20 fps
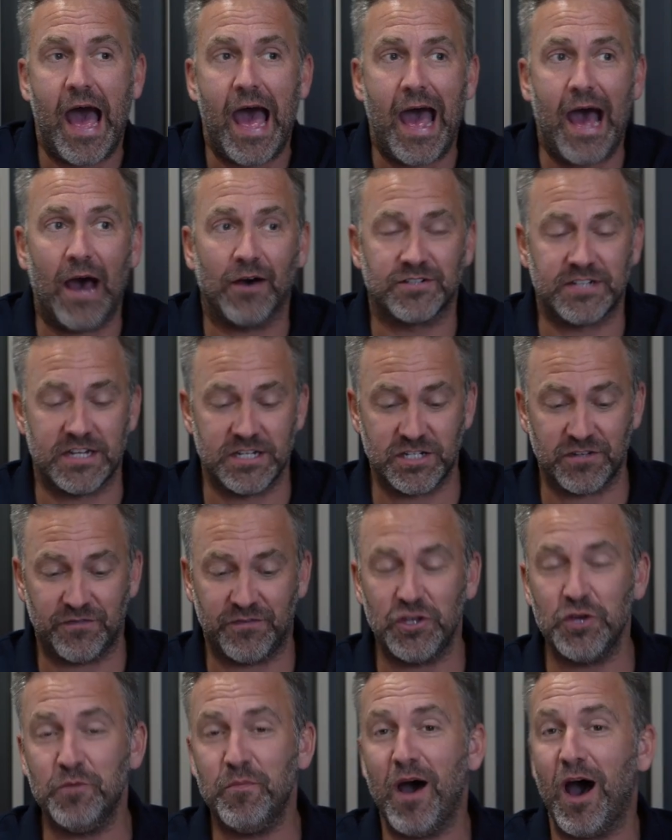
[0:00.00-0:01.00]
our sense of
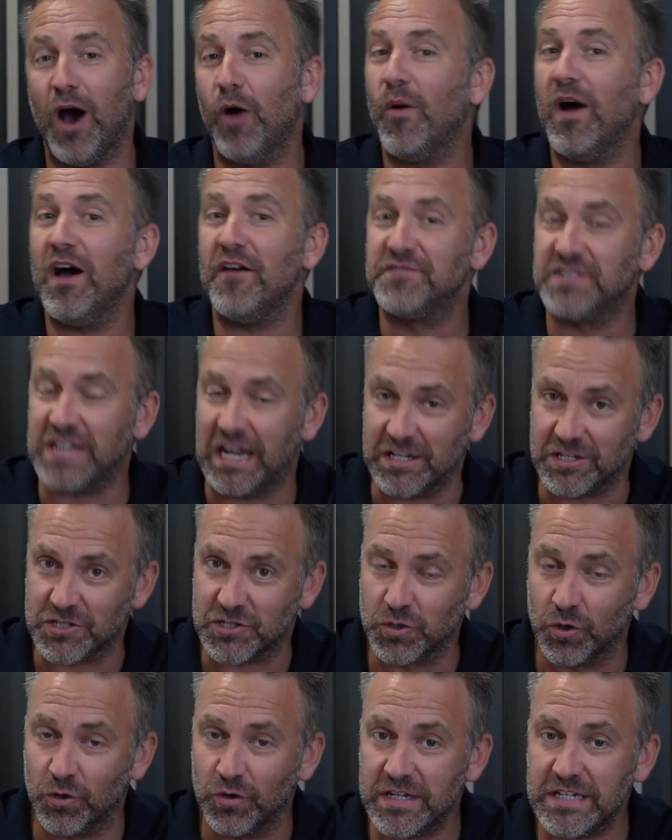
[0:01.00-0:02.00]
humor, our way of telling
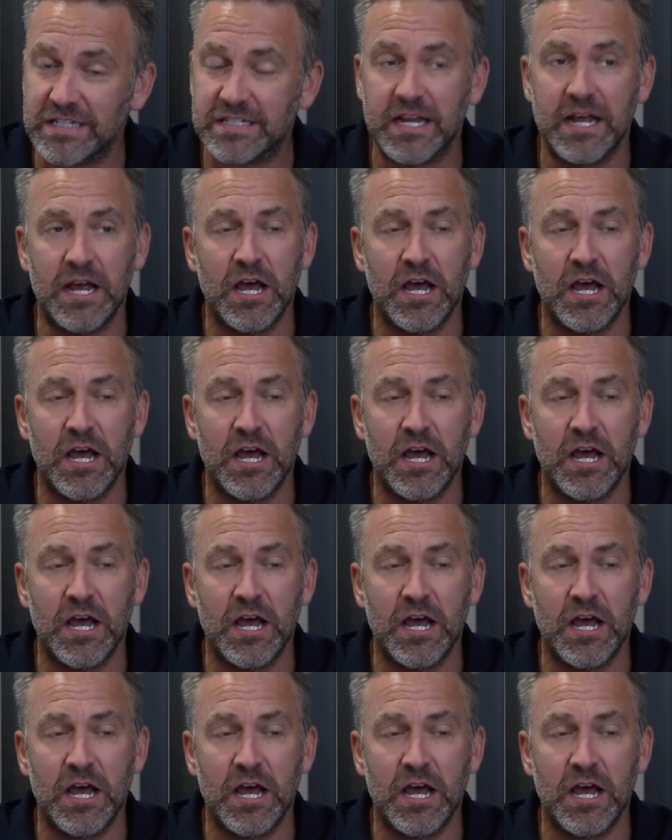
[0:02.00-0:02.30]
stories.